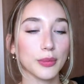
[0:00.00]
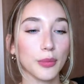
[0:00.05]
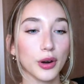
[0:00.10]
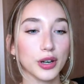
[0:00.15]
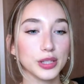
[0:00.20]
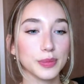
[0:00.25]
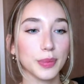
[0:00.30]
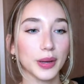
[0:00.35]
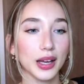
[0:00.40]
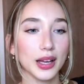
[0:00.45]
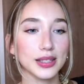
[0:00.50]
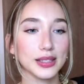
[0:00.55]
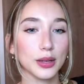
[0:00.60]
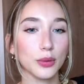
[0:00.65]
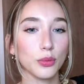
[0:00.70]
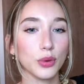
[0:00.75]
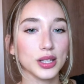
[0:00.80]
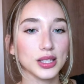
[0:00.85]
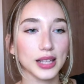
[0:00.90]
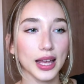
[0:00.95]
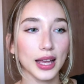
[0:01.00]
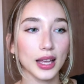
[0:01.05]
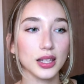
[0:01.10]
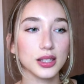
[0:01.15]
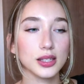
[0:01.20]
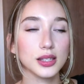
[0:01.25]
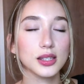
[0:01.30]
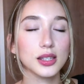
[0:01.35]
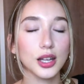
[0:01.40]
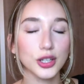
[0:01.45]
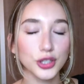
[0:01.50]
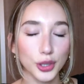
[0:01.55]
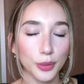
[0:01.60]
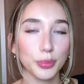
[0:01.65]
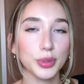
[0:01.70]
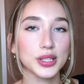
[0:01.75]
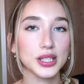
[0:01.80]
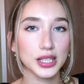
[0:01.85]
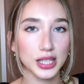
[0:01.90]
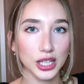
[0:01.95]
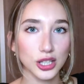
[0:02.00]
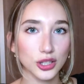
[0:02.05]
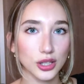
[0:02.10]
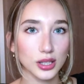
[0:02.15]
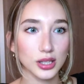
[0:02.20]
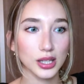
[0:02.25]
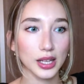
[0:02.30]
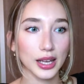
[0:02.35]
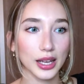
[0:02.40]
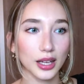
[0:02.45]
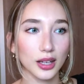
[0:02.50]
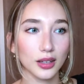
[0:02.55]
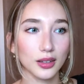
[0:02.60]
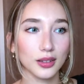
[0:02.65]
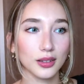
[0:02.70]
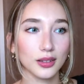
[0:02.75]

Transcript: Martin's because it was like such a prestigious like